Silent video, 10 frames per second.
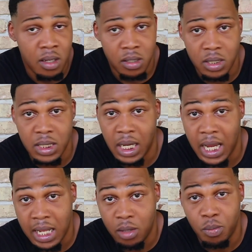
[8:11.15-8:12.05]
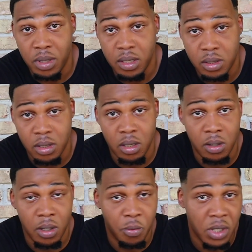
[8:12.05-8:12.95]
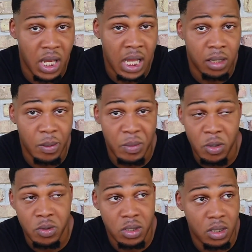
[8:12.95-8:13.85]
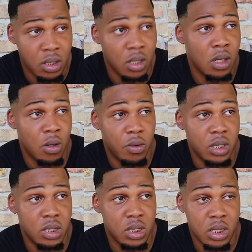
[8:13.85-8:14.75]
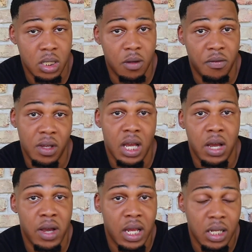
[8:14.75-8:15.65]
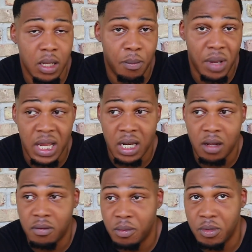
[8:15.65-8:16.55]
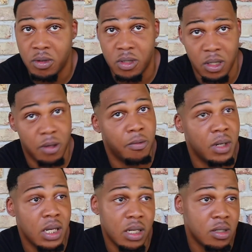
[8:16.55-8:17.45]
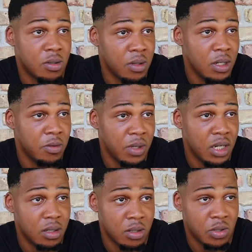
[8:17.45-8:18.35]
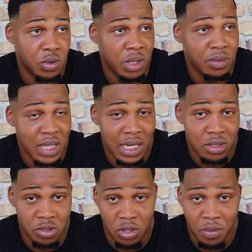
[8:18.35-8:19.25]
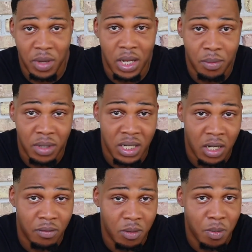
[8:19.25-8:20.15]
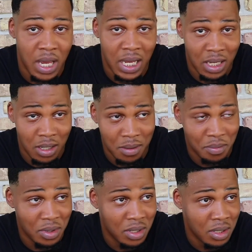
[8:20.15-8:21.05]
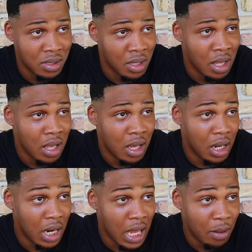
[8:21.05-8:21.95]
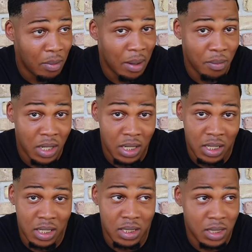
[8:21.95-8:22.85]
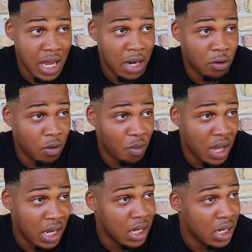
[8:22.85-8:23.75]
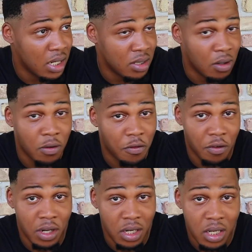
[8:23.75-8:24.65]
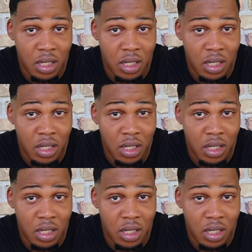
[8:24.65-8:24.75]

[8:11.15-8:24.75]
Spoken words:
Because I got the beats now and we got the music. We just need to figure out how to get paid off the music, and we need the streams. We get the streams, I can start making money off the back end, because a lot of my money is not on the back end, it's on the front end.